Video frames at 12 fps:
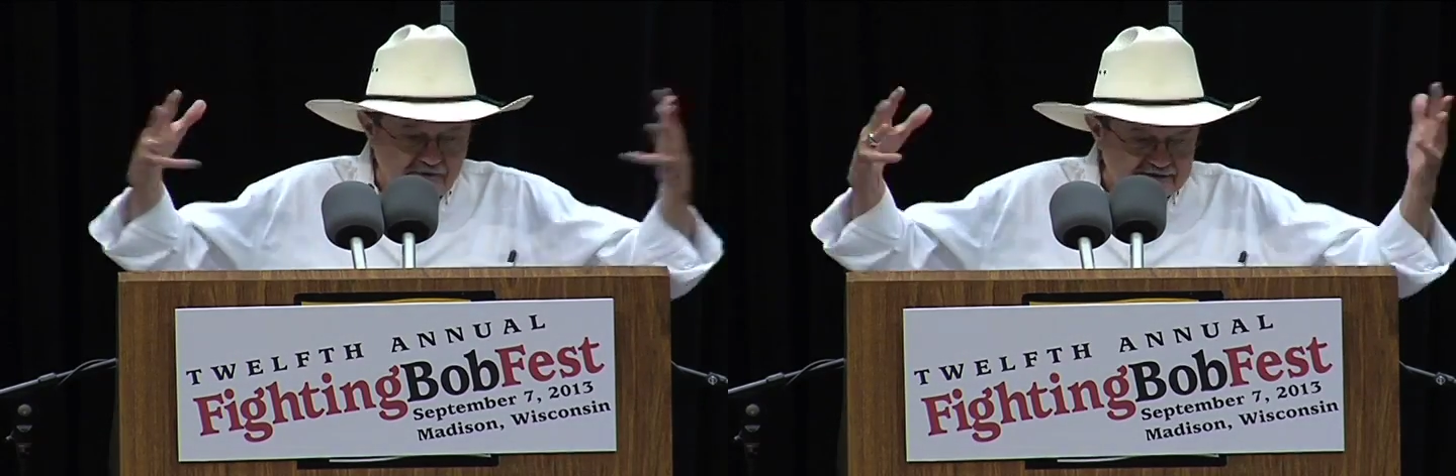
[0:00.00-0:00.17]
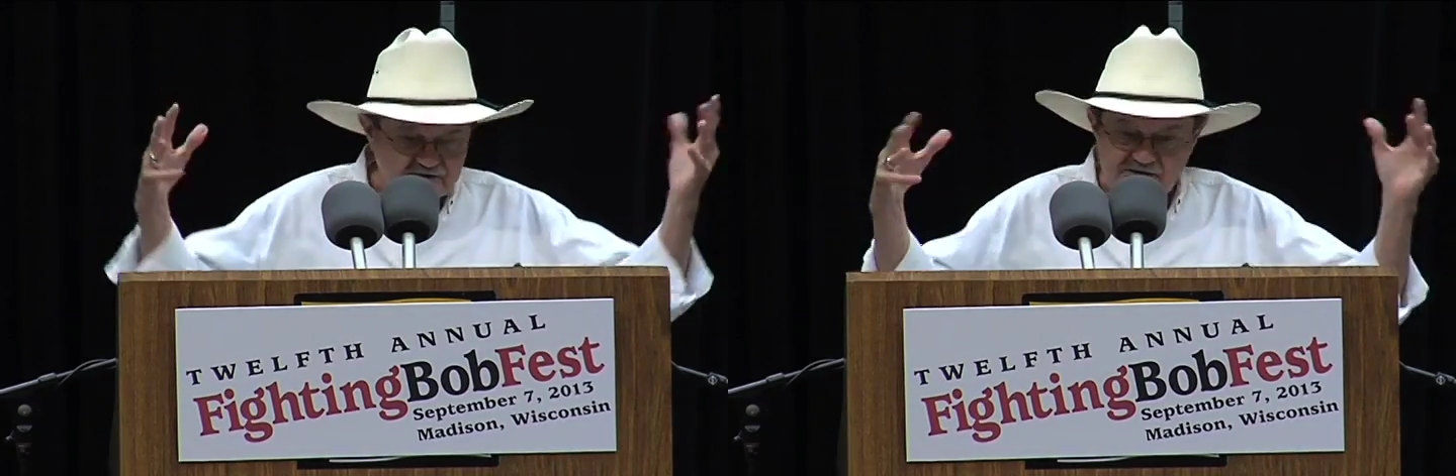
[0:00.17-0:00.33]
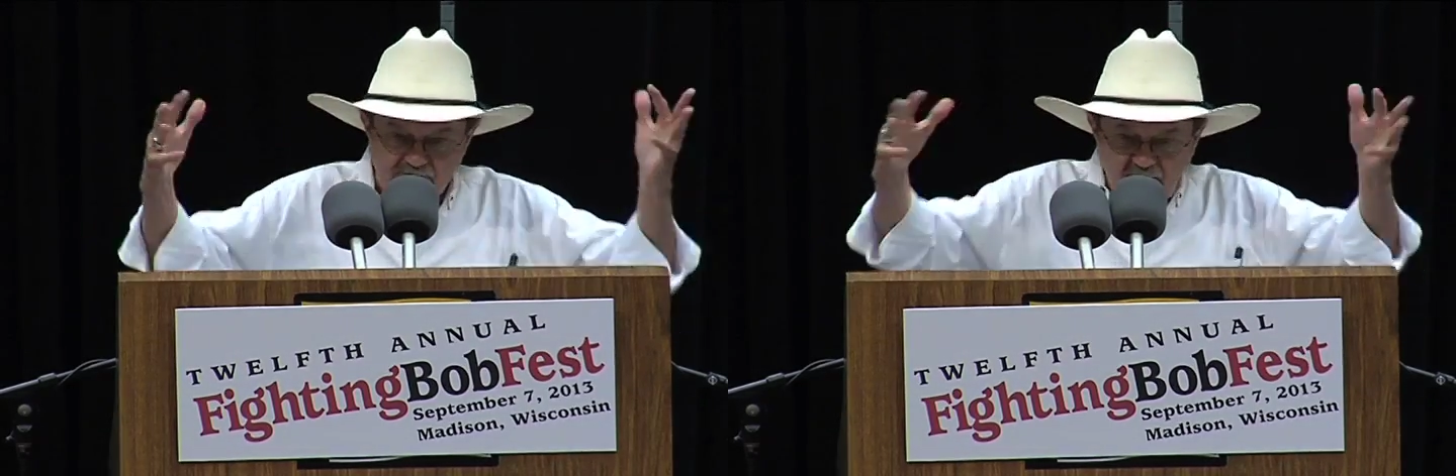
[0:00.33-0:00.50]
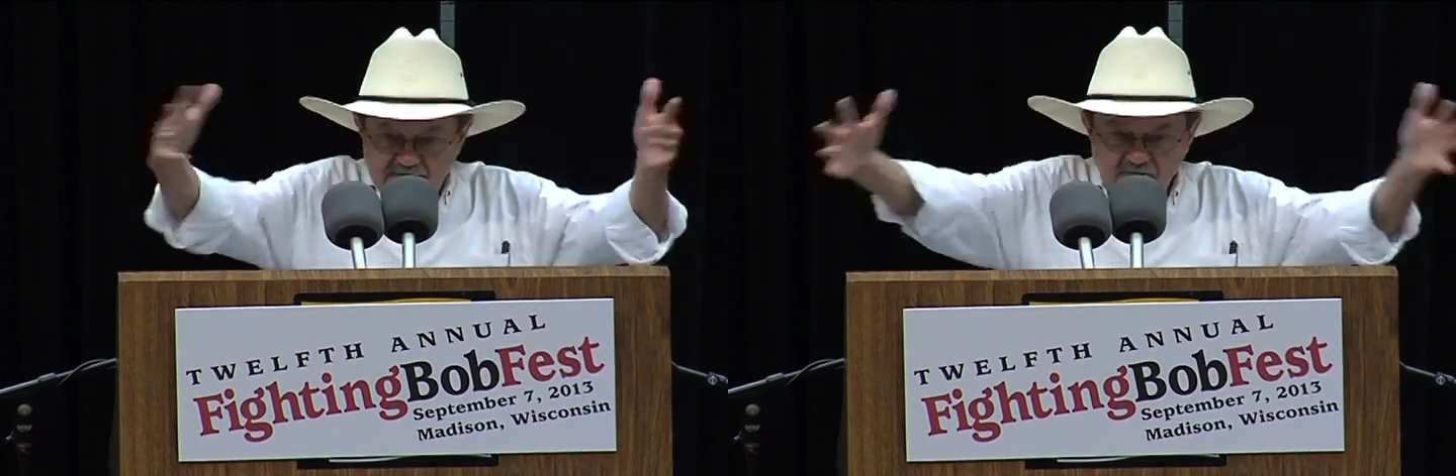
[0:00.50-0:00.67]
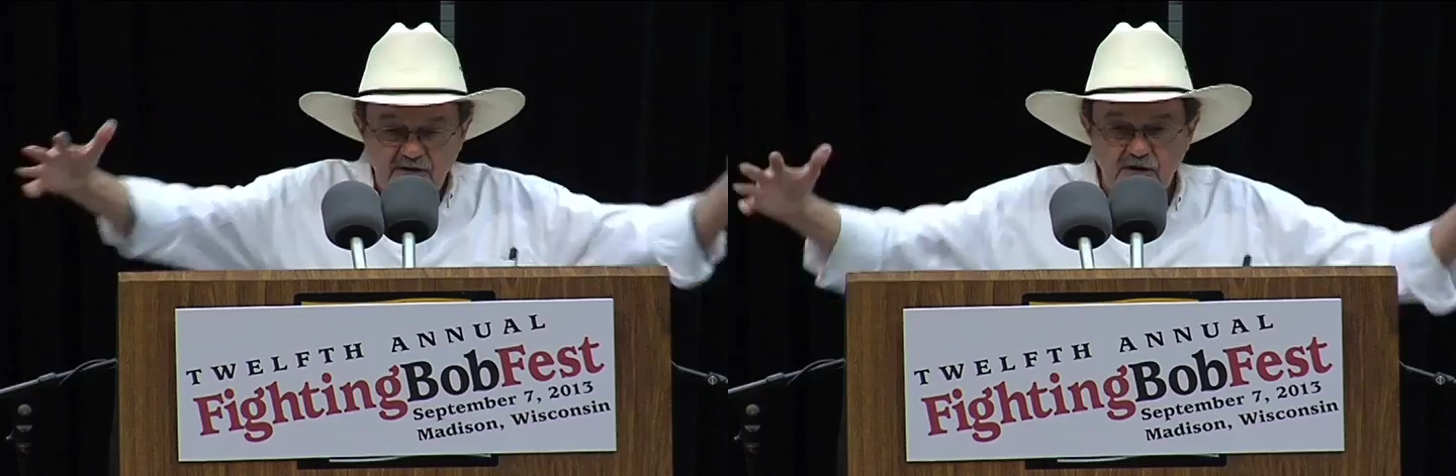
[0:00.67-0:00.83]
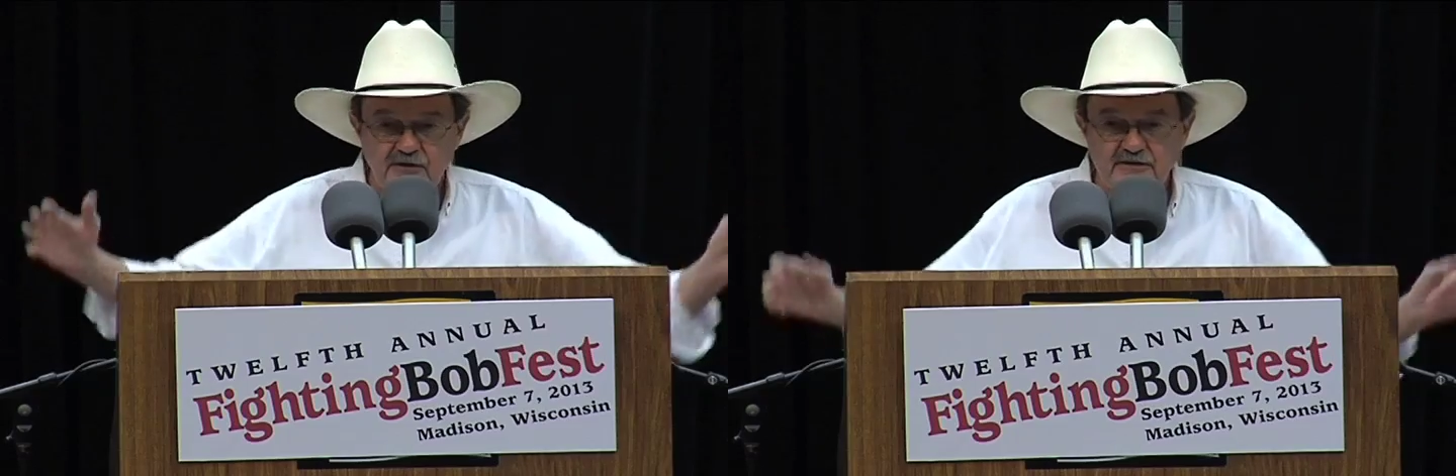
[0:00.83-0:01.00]
we just, we,
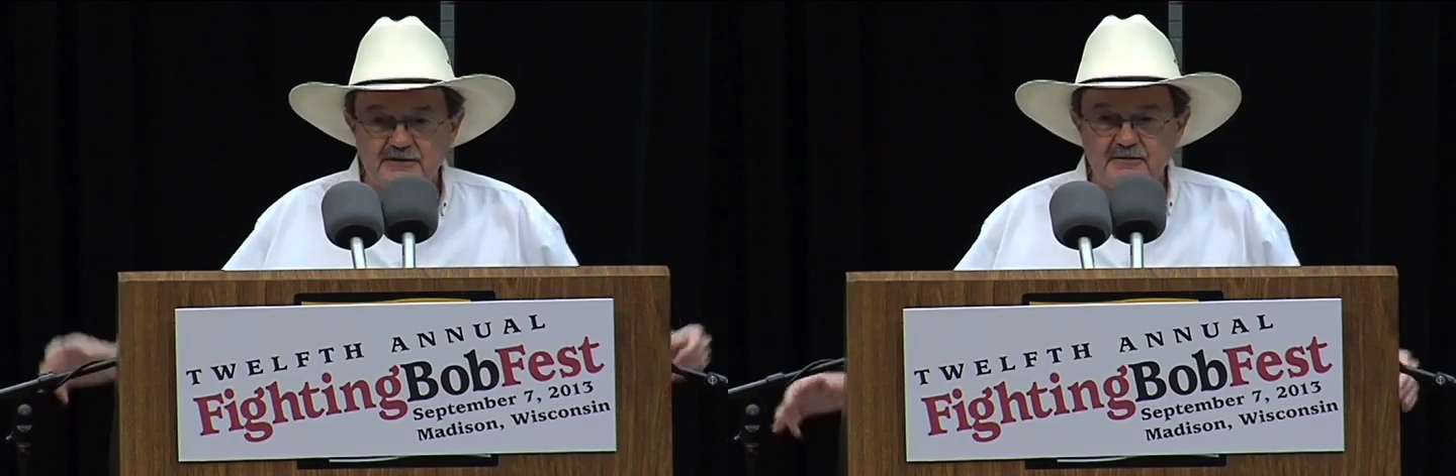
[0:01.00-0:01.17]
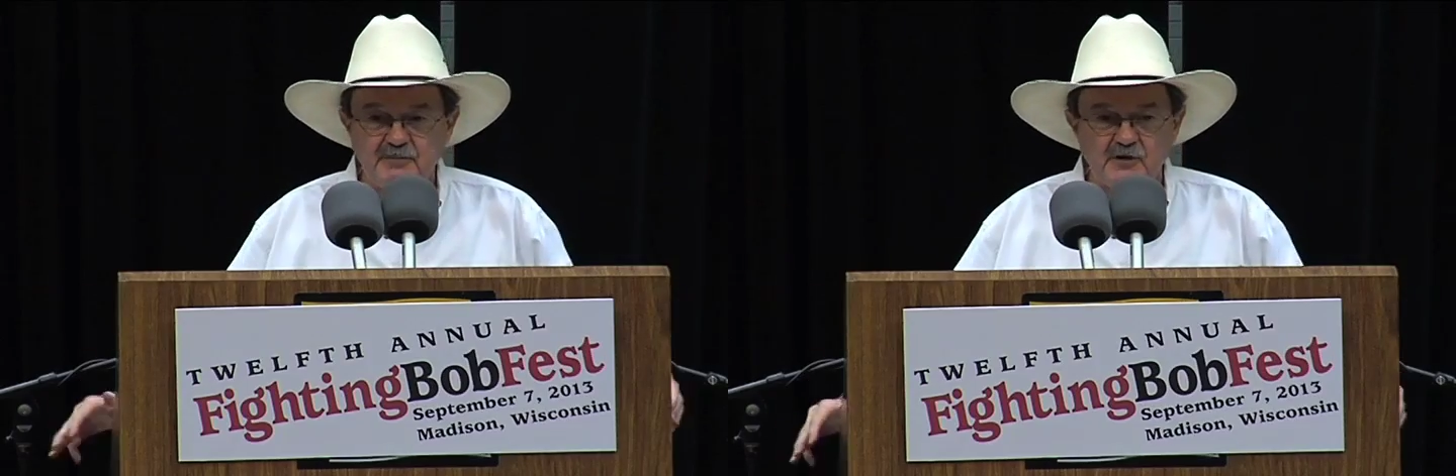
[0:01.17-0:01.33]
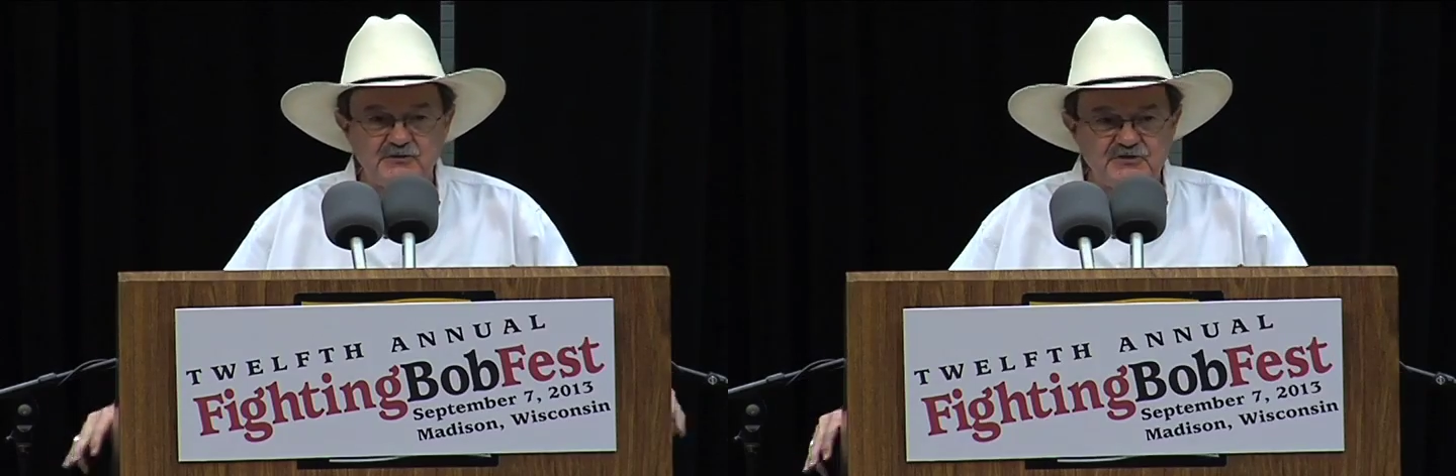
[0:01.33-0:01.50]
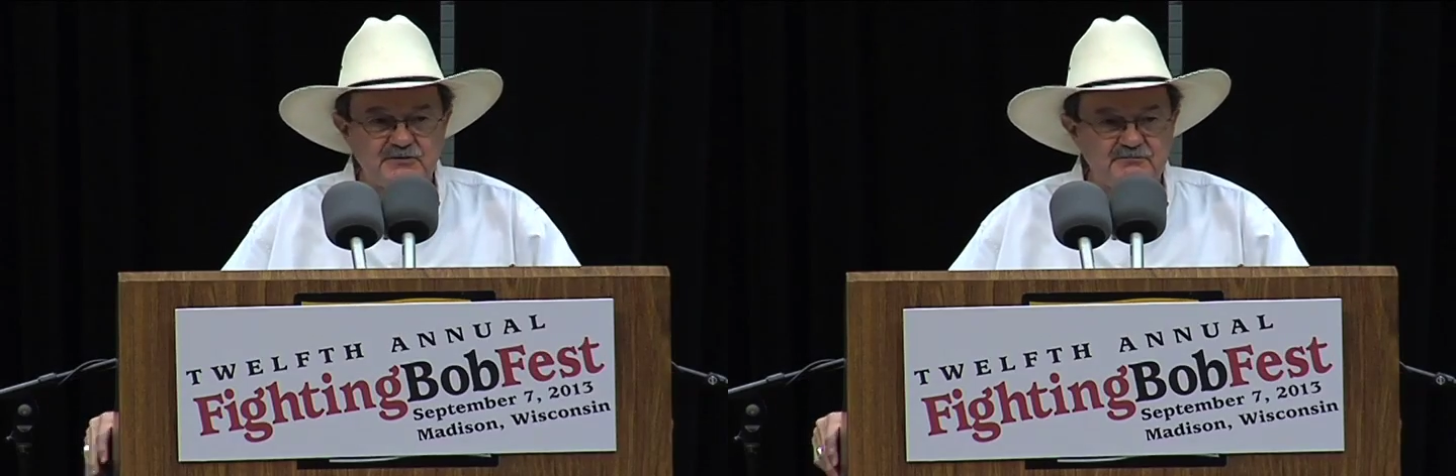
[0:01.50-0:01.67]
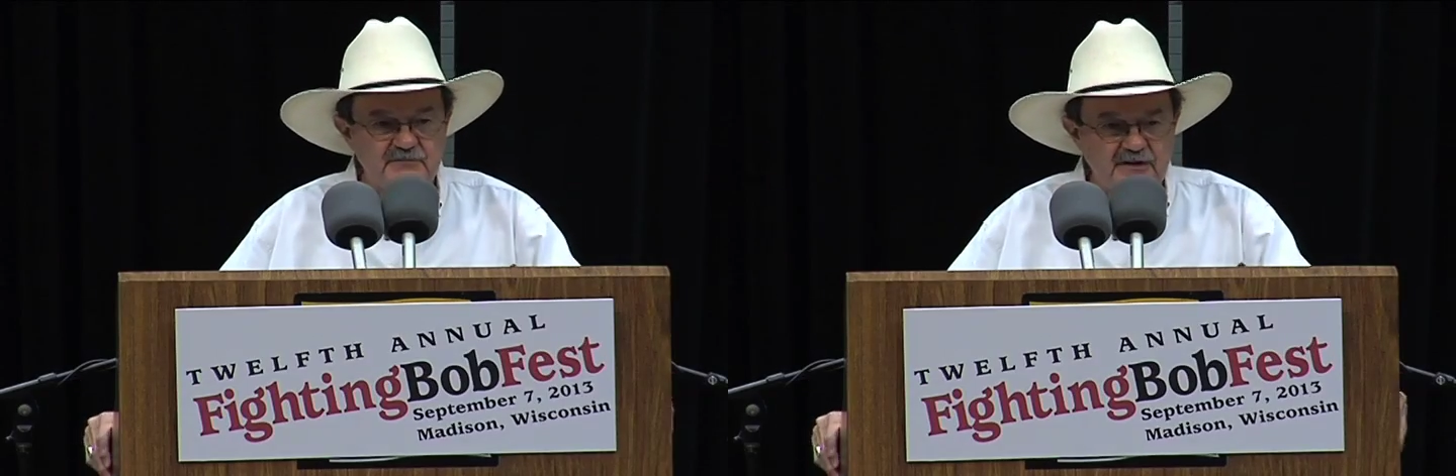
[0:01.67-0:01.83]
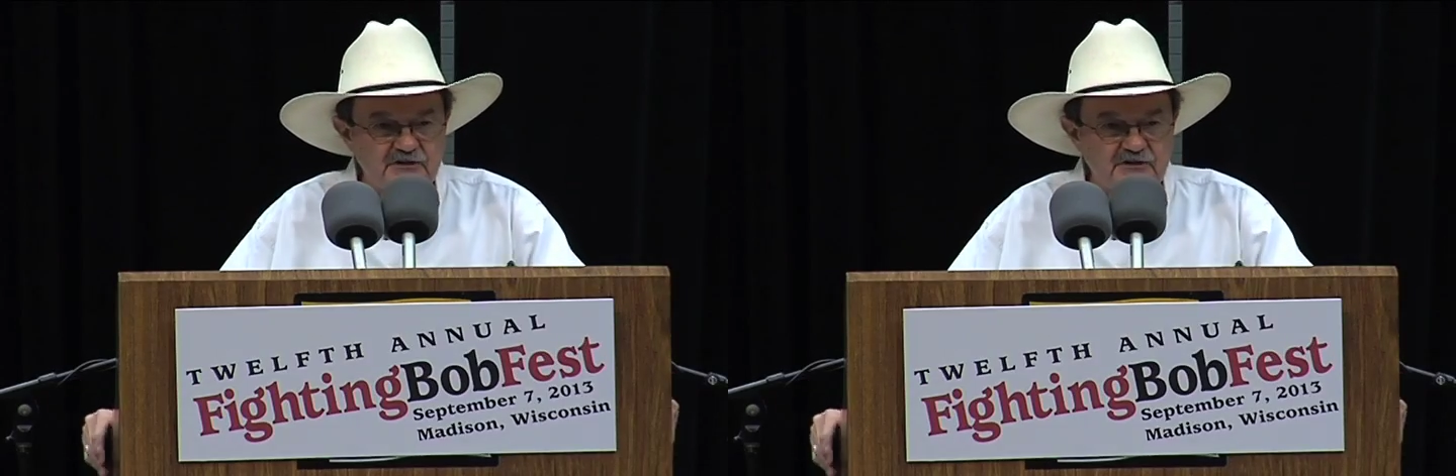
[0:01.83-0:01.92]
we're going to impose some